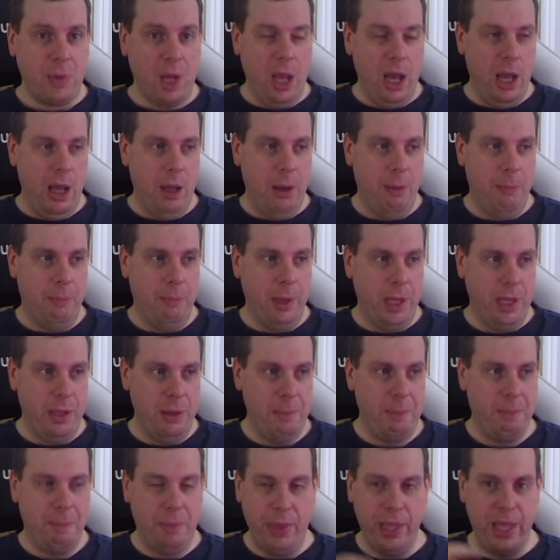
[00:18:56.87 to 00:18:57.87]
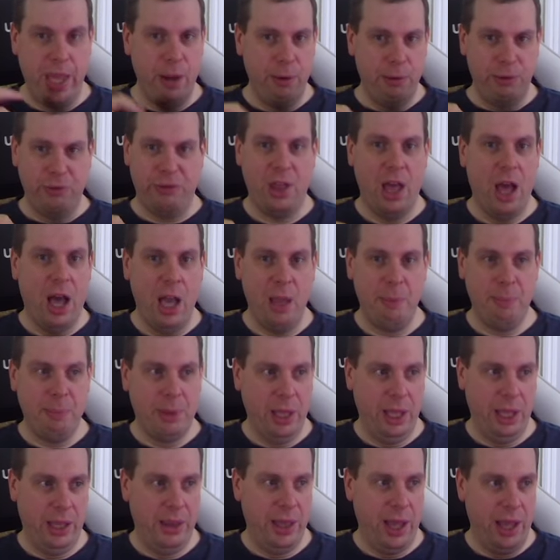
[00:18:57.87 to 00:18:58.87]
in the areas that I
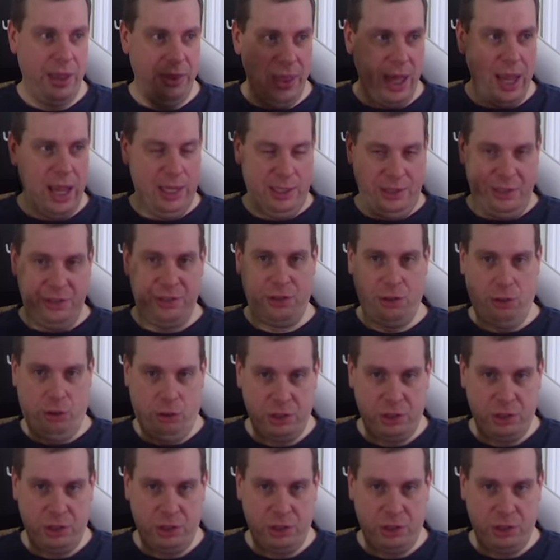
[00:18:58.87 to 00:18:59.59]
play. They are so